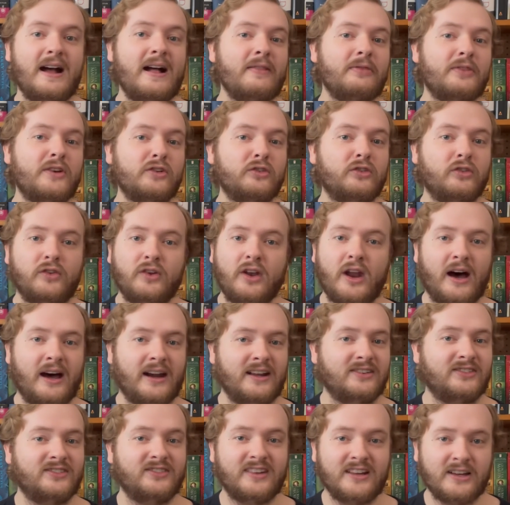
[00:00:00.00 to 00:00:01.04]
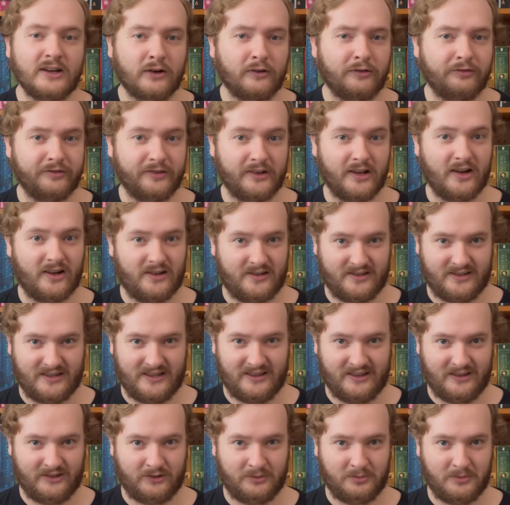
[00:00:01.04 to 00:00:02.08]
There's not a single flaw
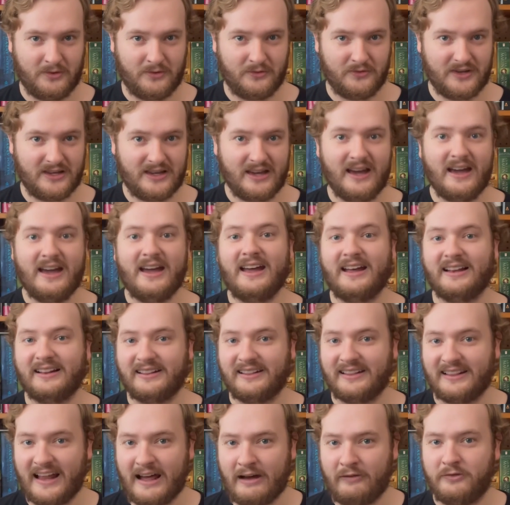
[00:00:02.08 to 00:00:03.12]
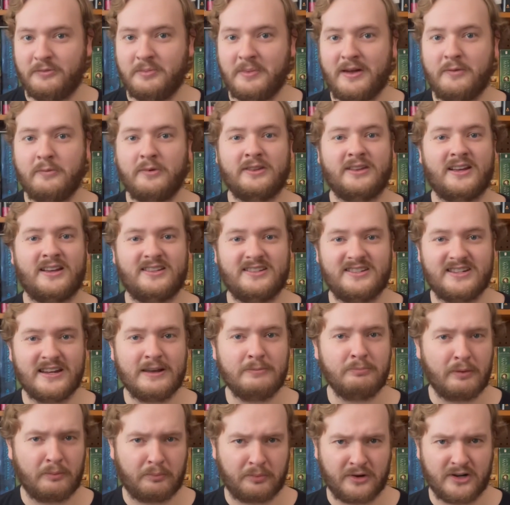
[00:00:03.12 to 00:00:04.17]
in this movie. It left me with a
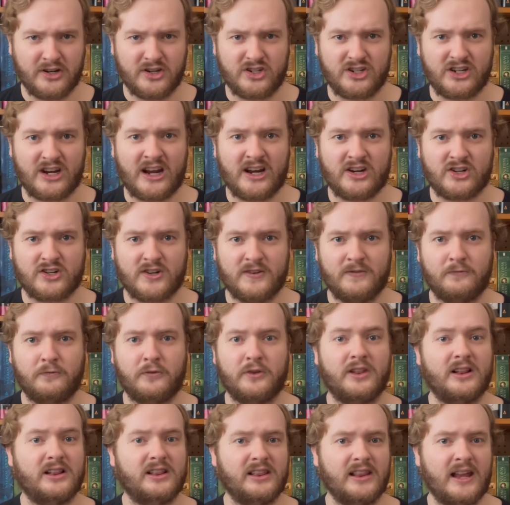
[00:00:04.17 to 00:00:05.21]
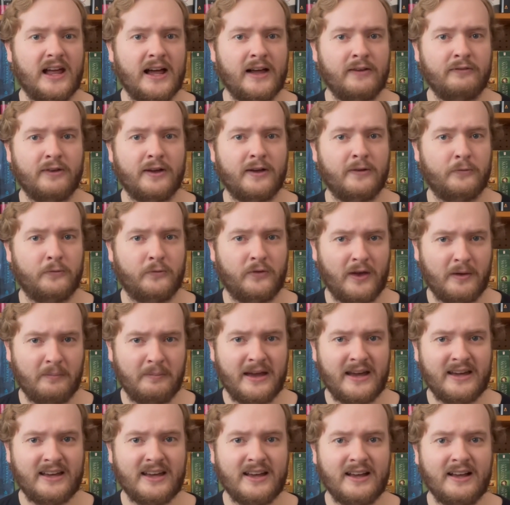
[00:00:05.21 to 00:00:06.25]
deep appreciation for the love of
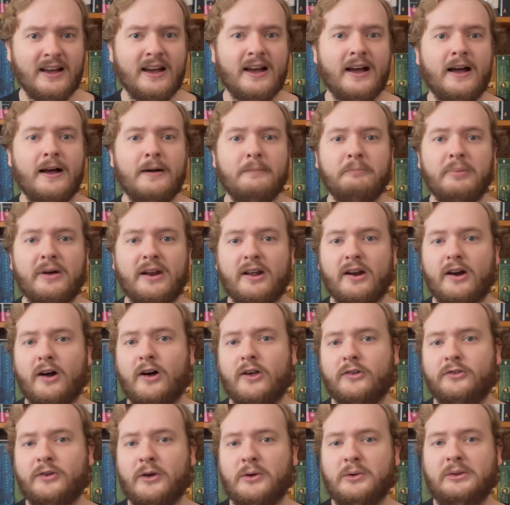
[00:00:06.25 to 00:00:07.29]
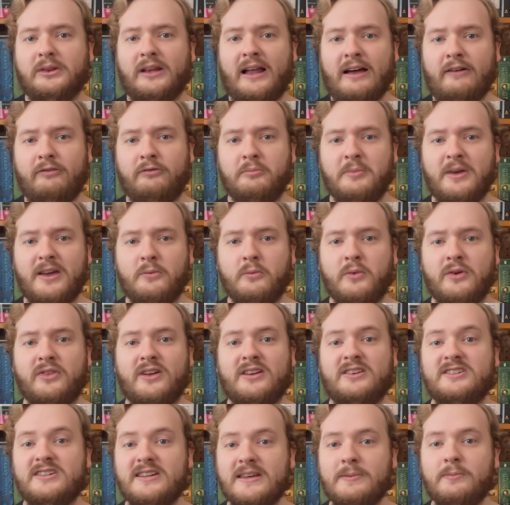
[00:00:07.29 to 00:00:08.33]
filmmaking, but it also left me with a
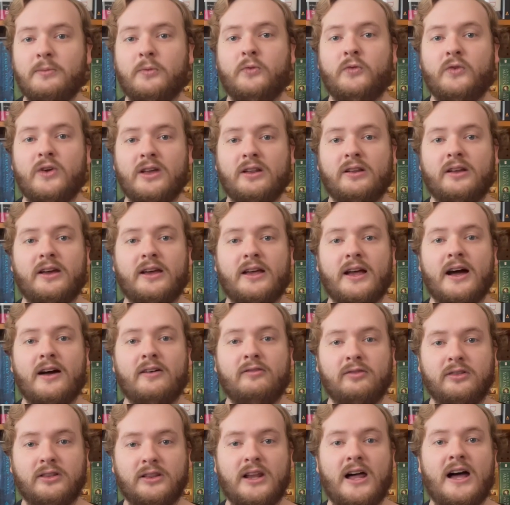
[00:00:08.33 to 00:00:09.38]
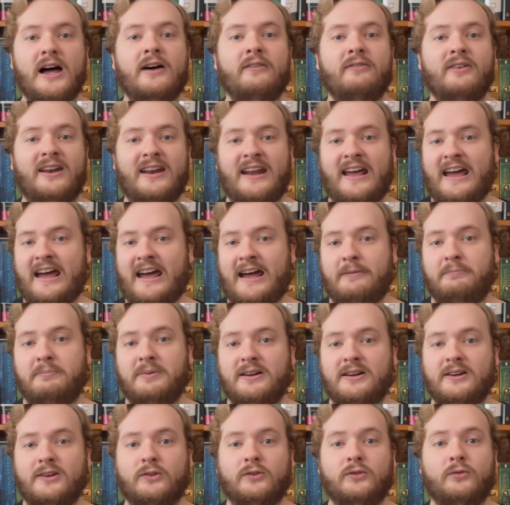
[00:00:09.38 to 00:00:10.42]
deep feeling of love and
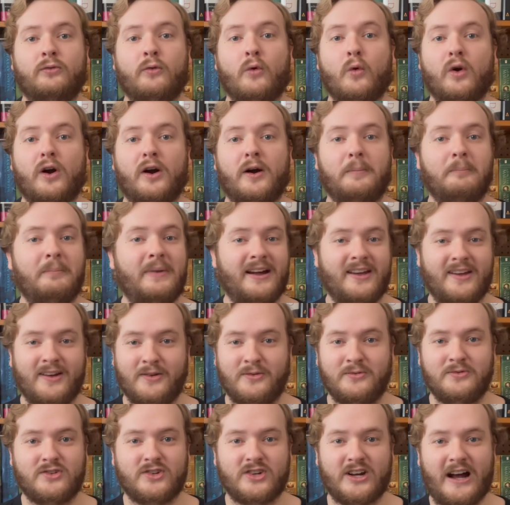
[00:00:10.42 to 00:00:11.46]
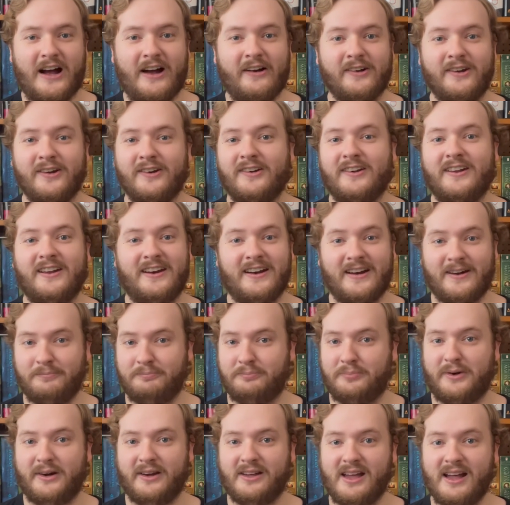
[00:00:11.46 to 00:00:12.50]
happiness for my own childhood and
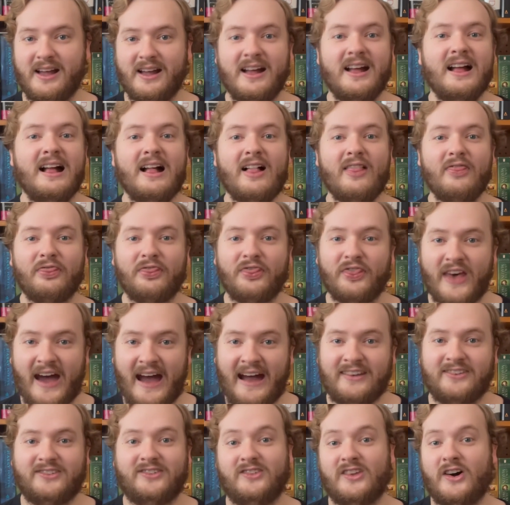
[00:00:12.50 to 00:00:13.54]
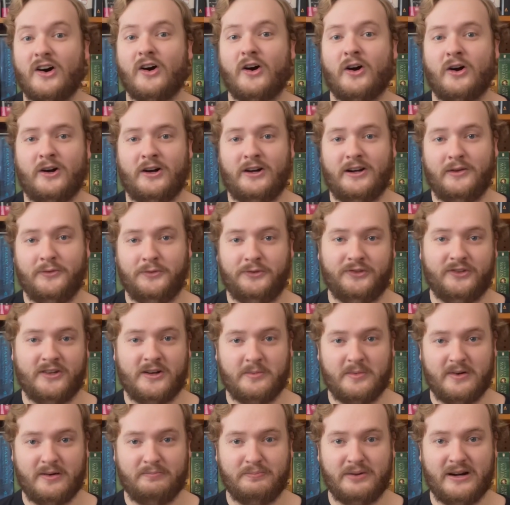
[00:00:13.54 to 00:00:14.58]
upbringing. That's the heart of
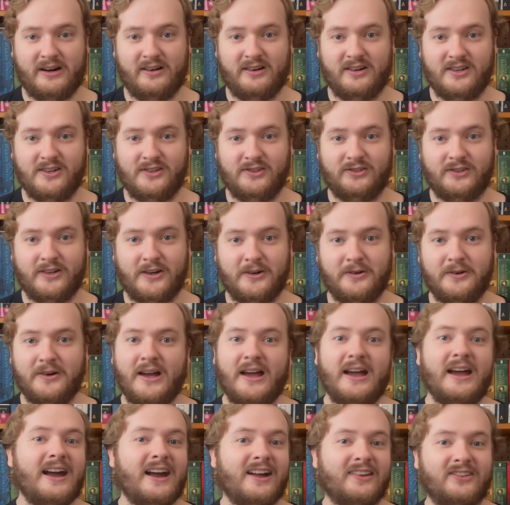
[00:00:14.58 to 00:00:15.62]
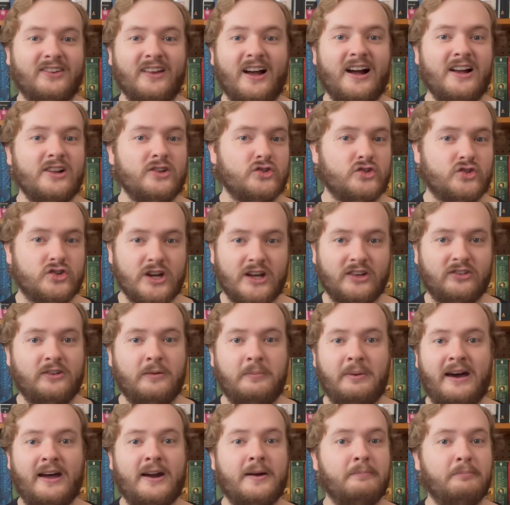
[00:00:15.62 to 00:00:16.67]
Cinema Paradiso. It's not just
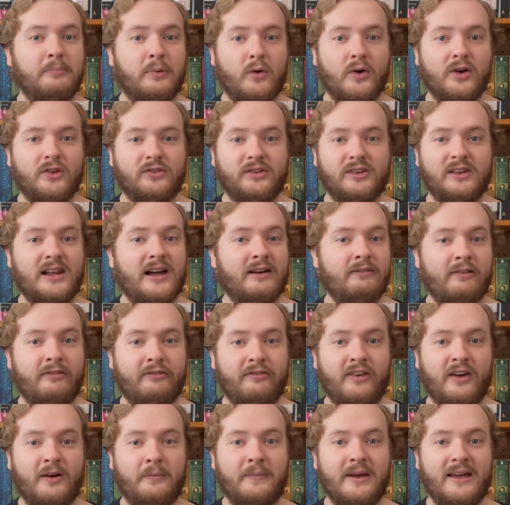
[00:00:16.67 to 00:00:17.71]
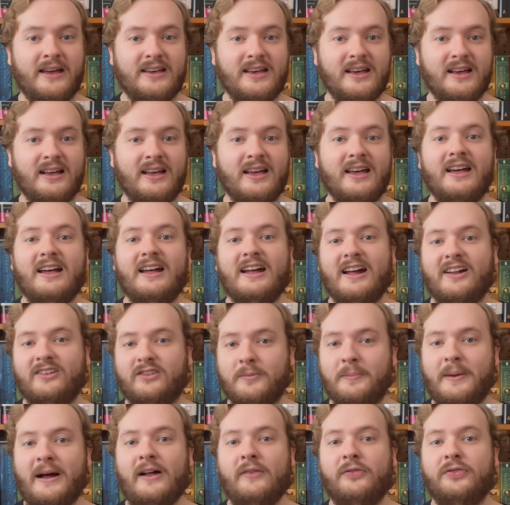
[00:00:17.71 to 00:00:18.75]
about a boy's love of filmmaking. It's
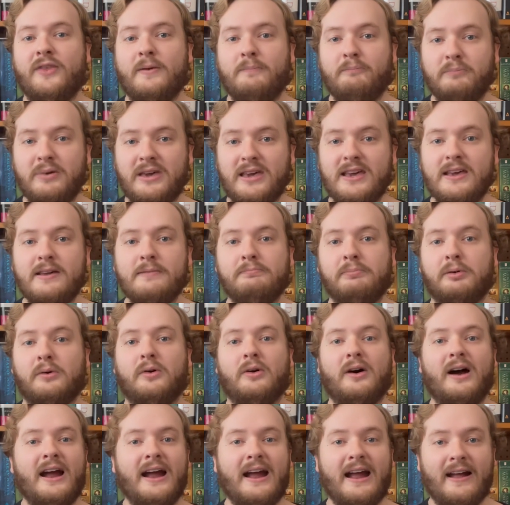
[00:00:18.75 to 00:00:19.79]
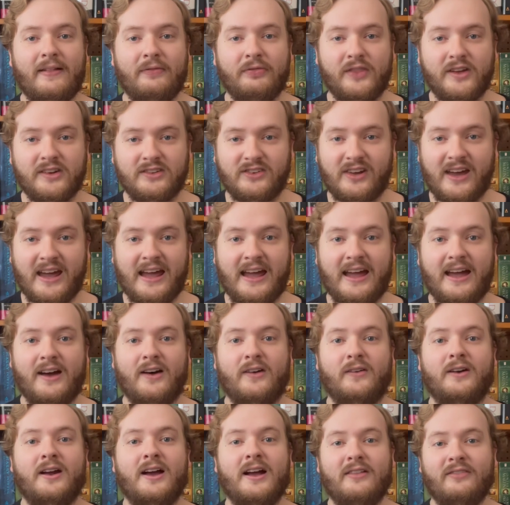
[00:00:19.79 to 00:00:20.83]
about the people and the
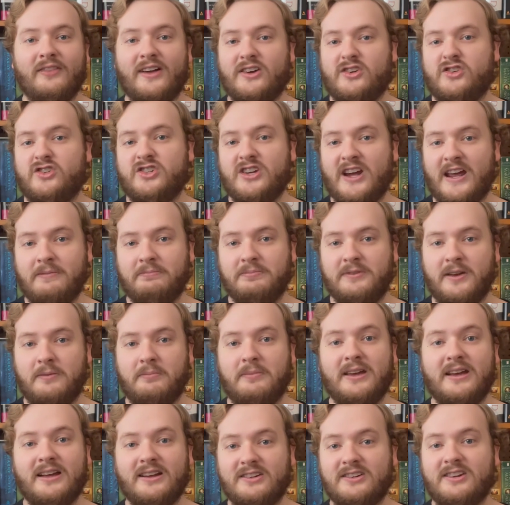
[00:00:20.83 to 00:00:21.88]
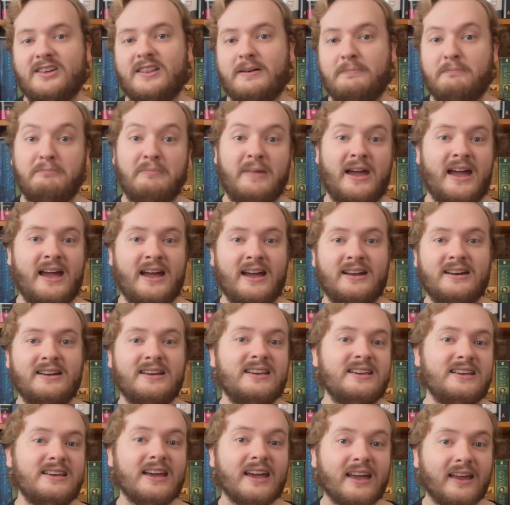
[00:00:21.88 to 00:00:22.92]
town that shaped him into the man
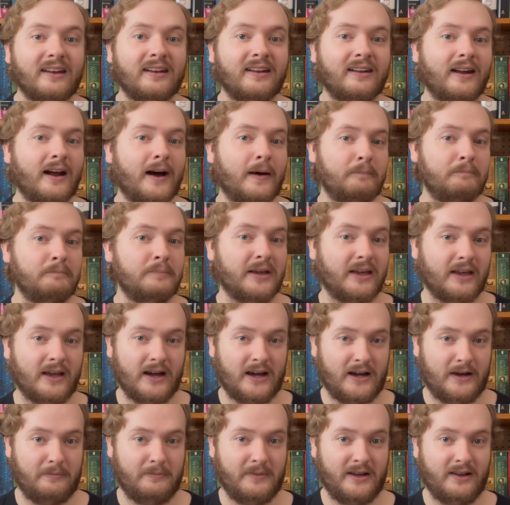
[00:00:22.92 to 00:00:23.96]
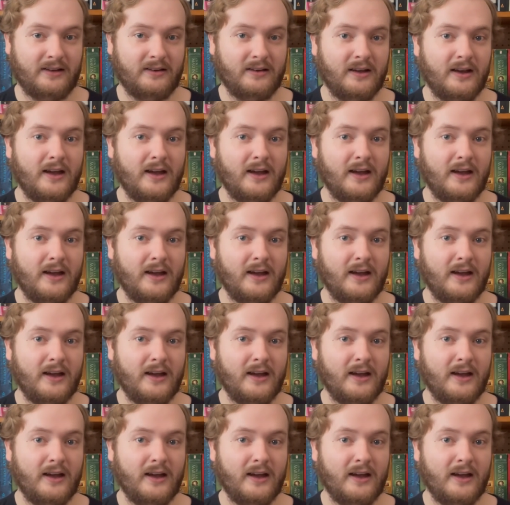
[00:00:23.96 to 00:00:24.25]
he ended up becoming.